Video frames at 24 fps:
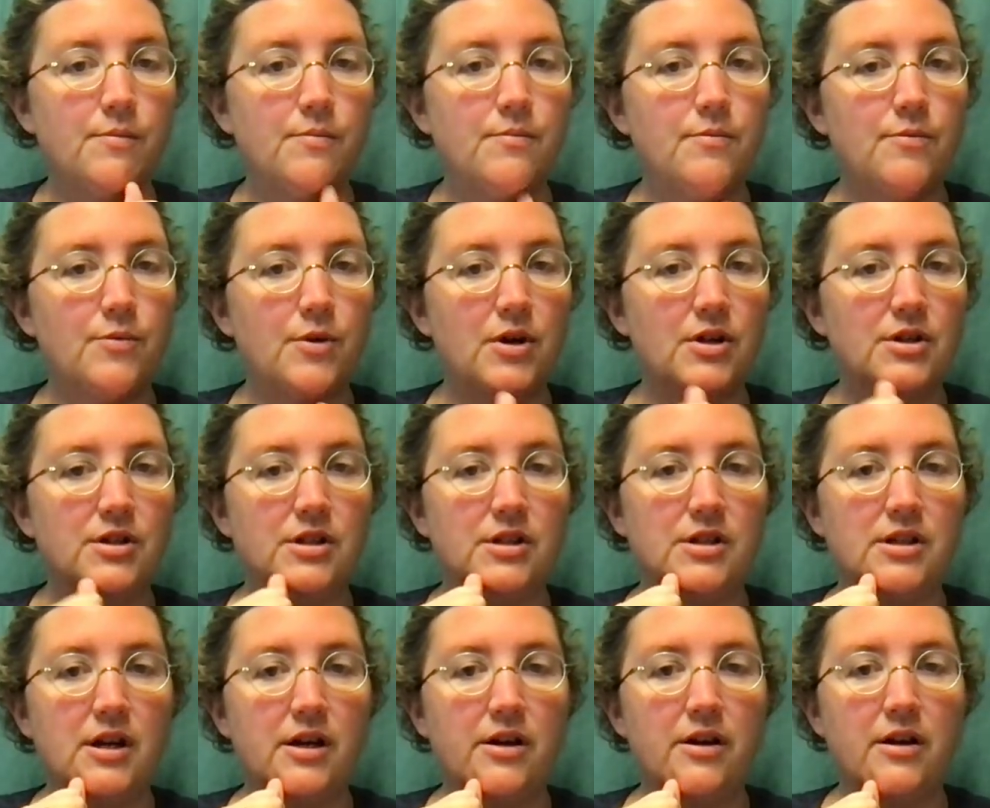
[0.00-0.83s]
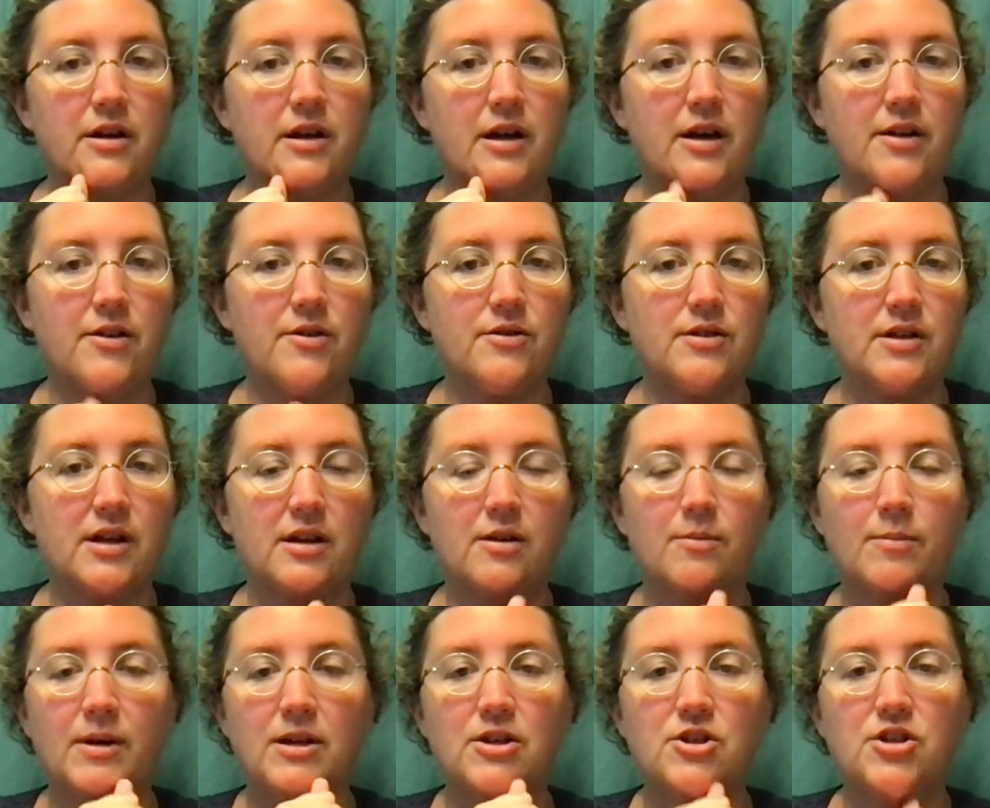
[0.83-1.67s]
brushes down on either side of
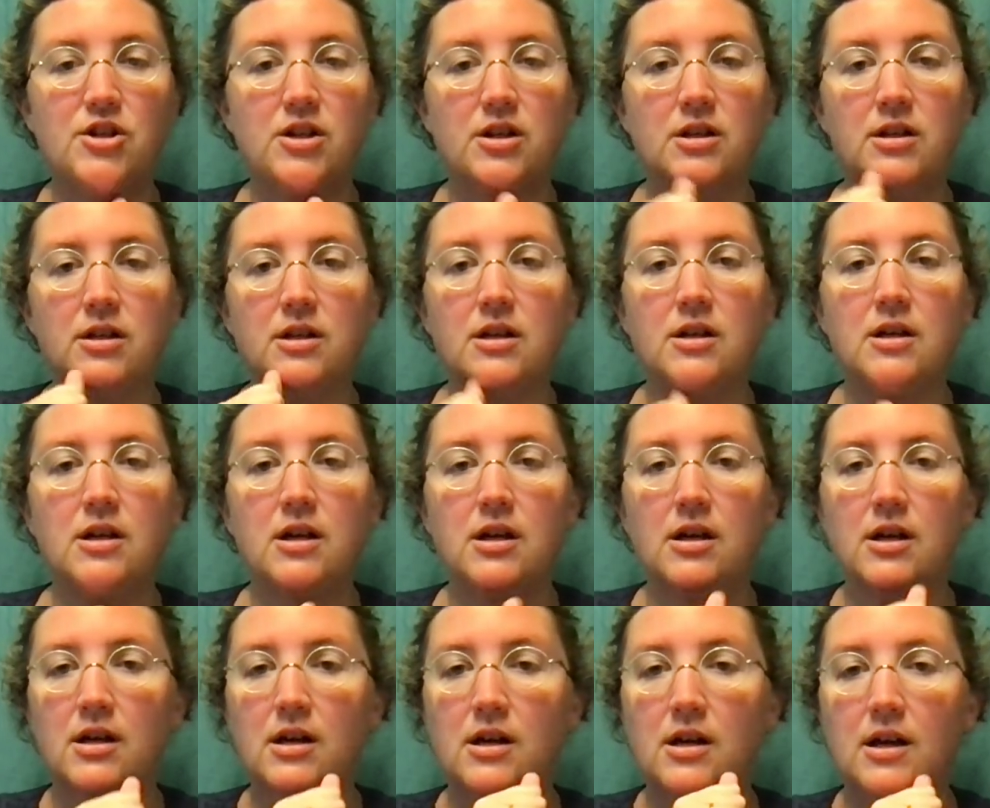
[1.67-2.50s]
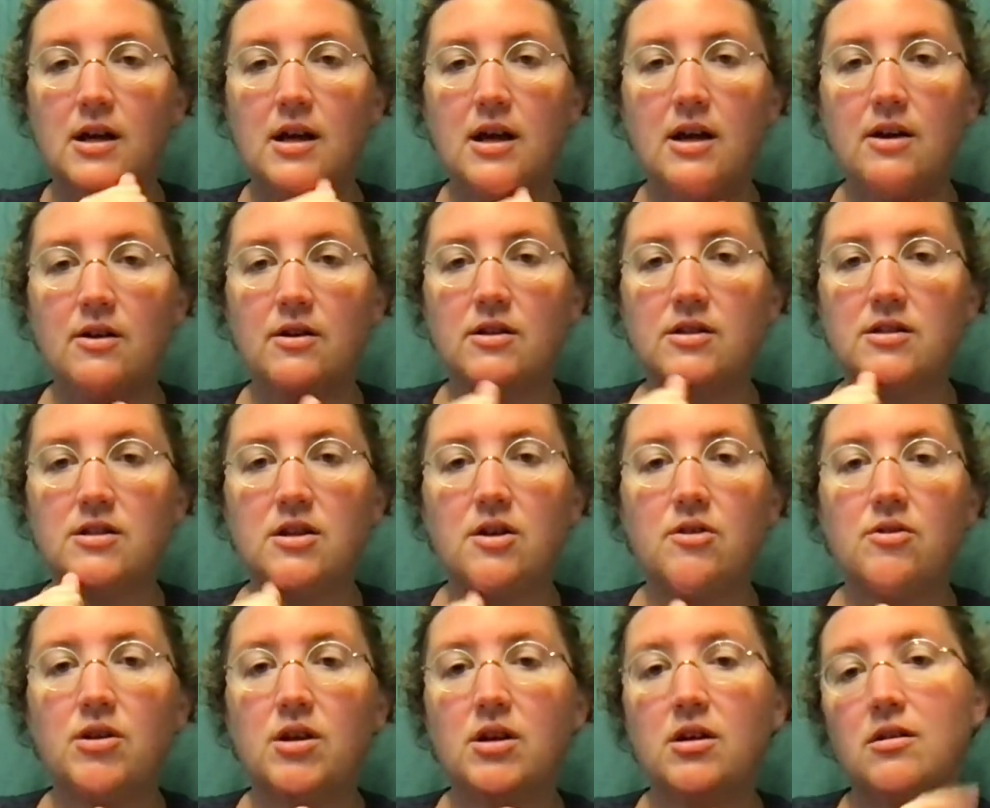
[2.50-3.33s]
my chin.
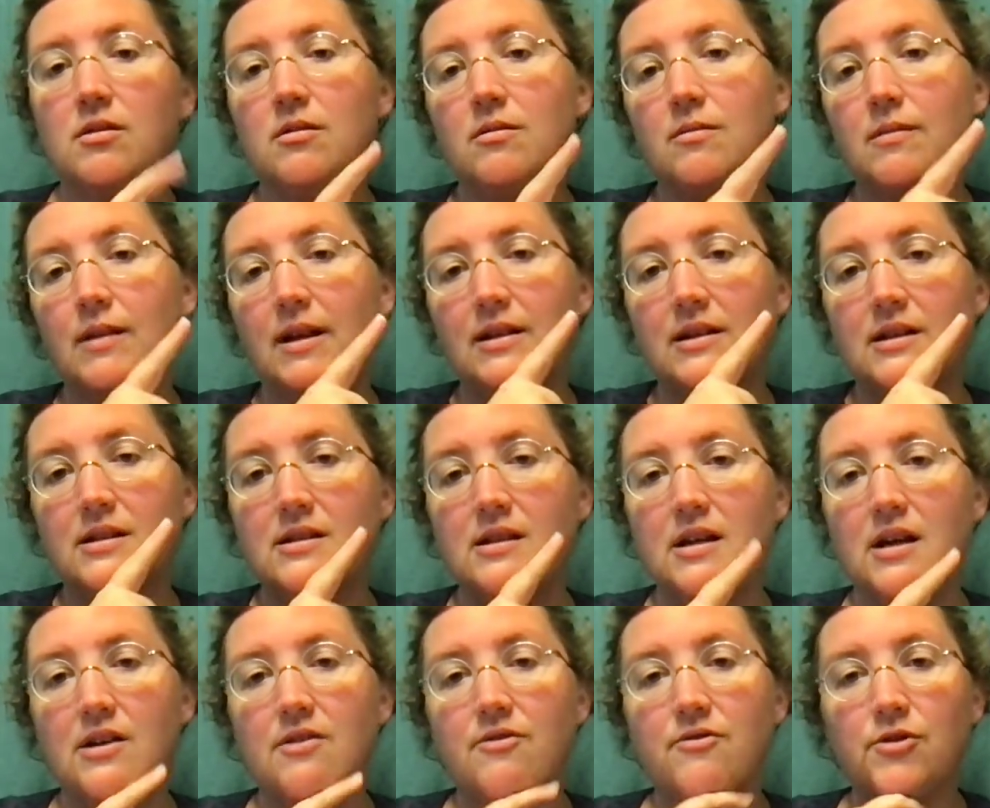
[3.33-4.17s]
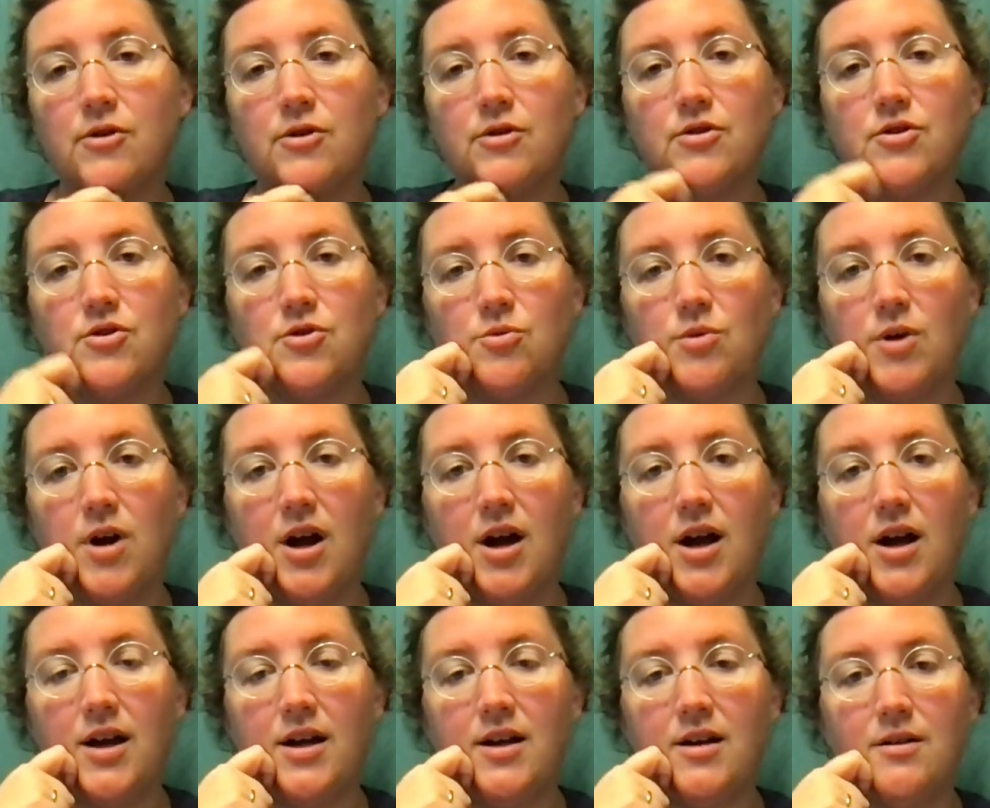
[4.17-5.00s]
Arizona, like the sign for
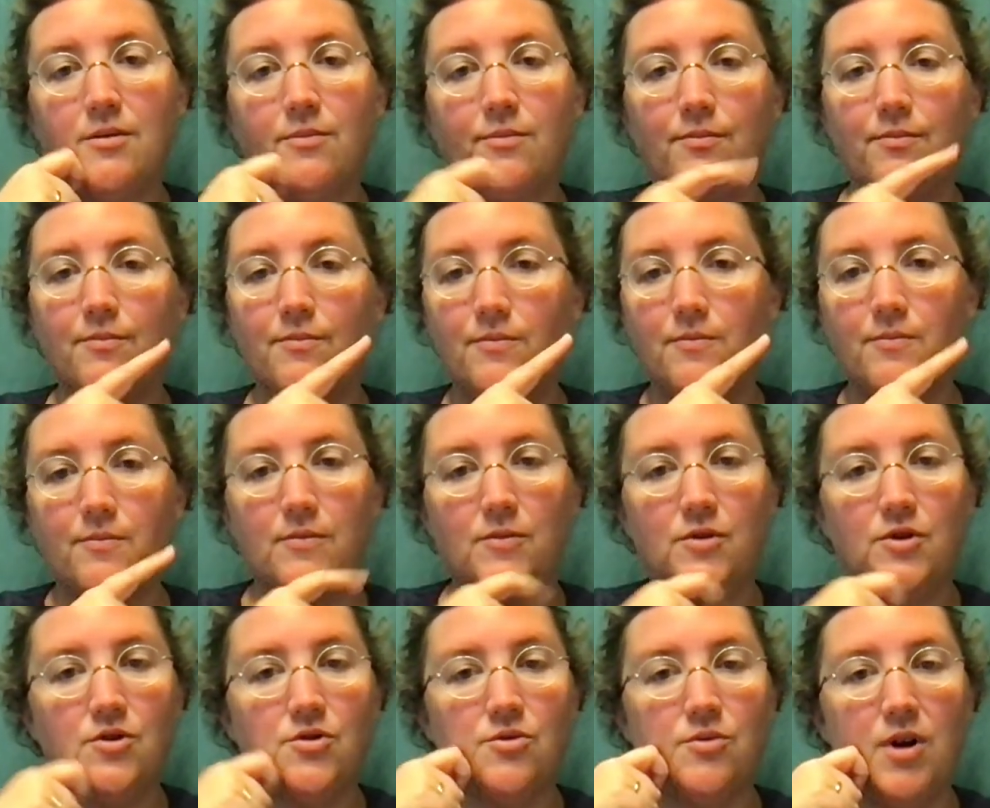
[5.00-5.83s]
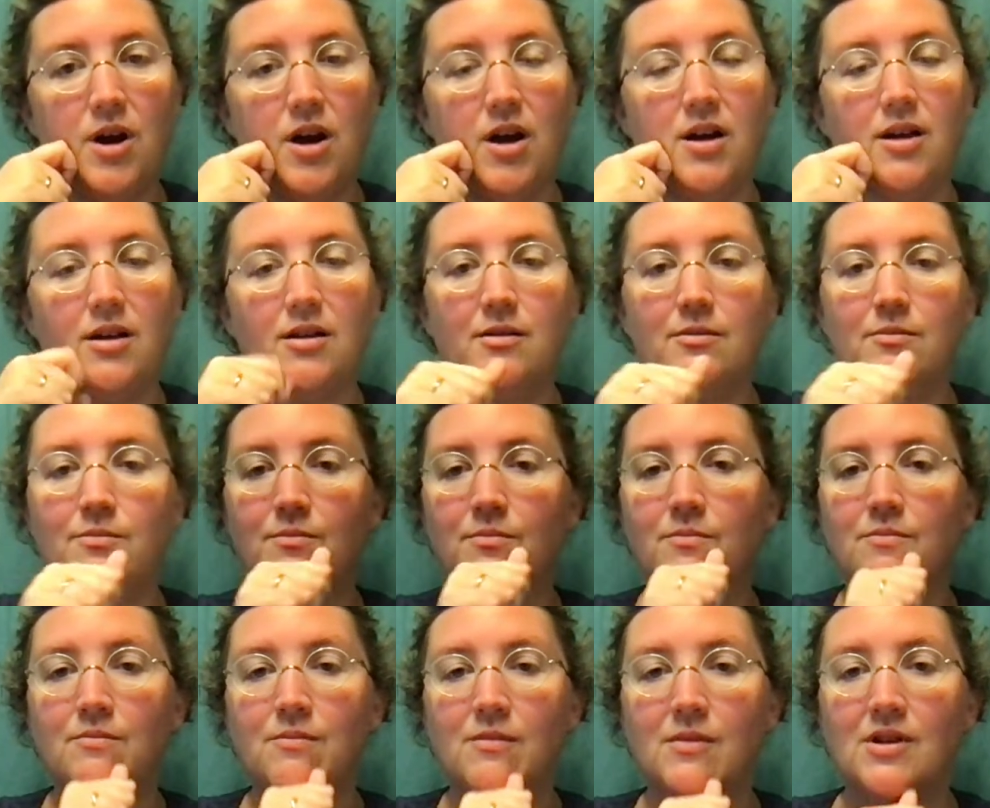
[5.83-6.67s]
dry. Dry.
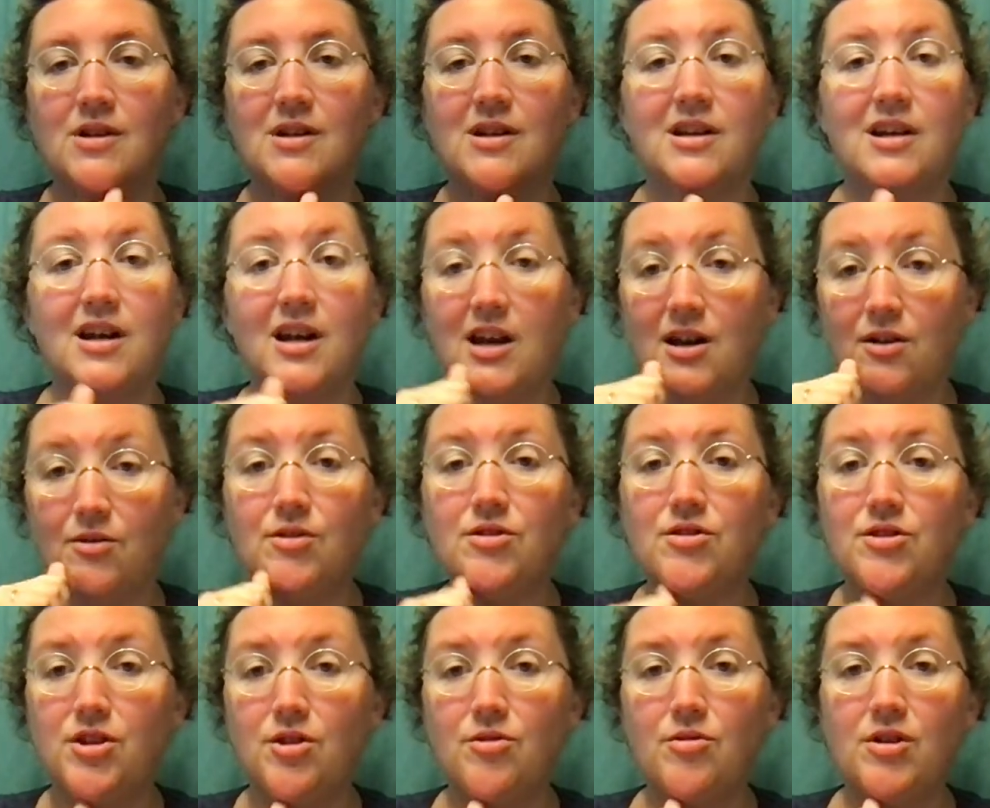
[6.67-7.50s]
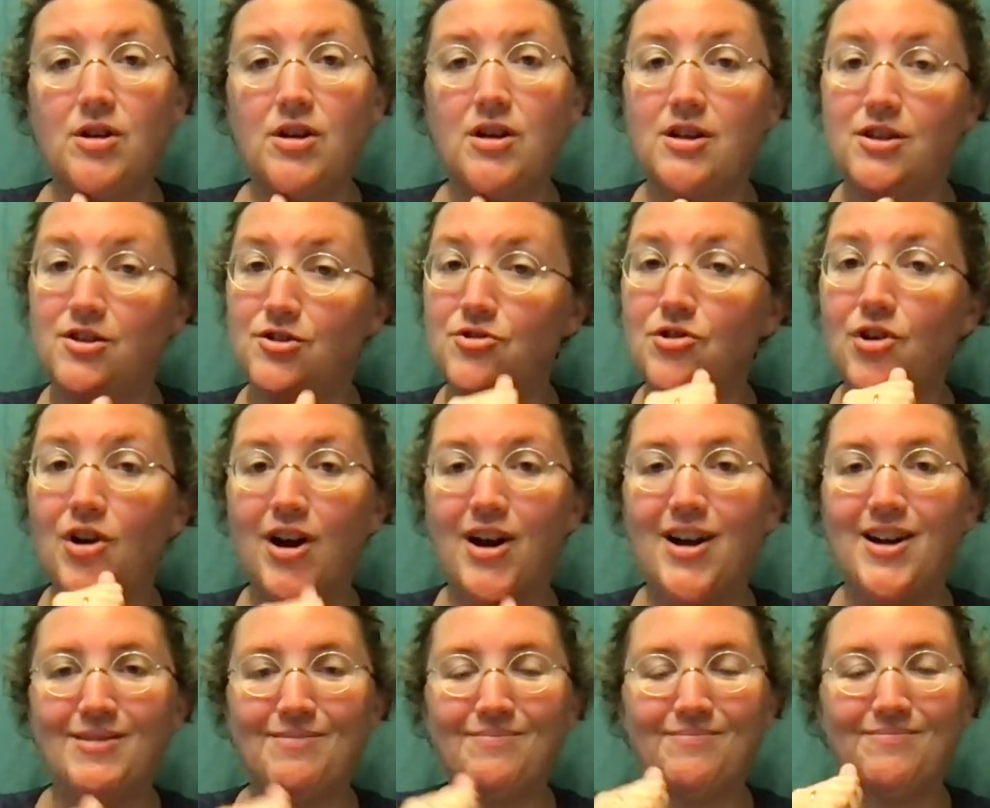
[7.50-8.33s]
Arizona is dry.